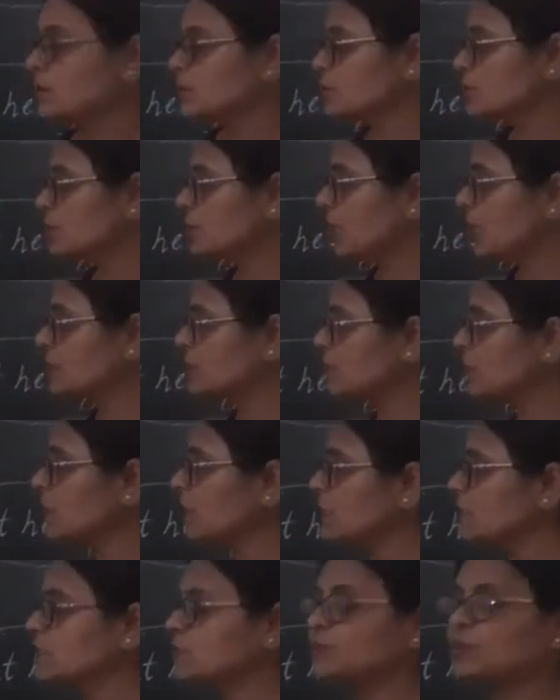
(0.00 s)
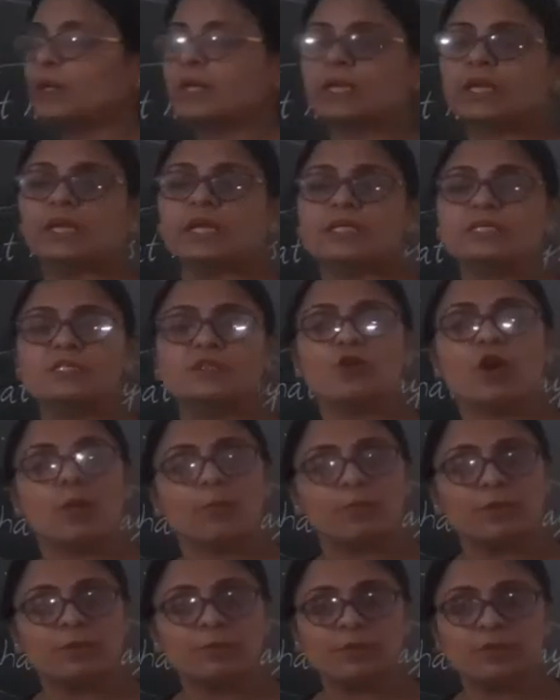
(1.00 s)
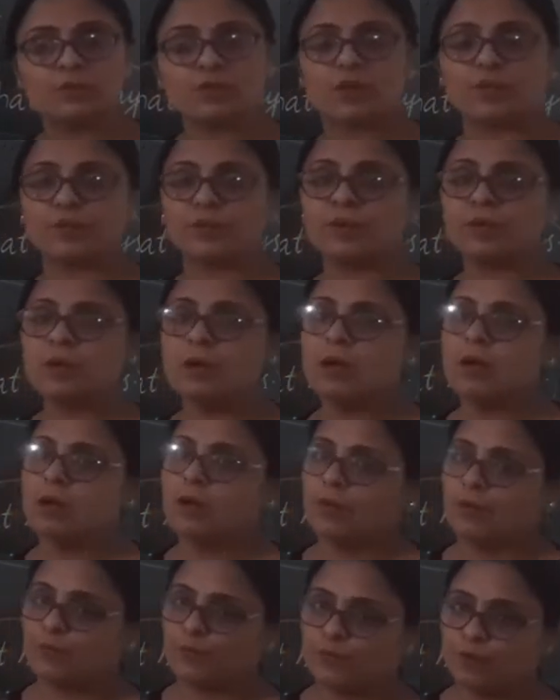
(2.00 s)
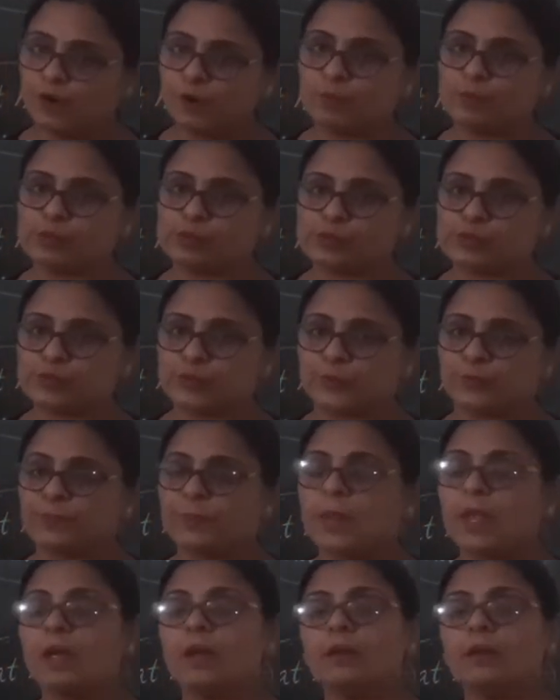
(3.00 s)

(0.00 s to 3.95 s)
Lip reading: So that's why it is working as a complement of a verb also.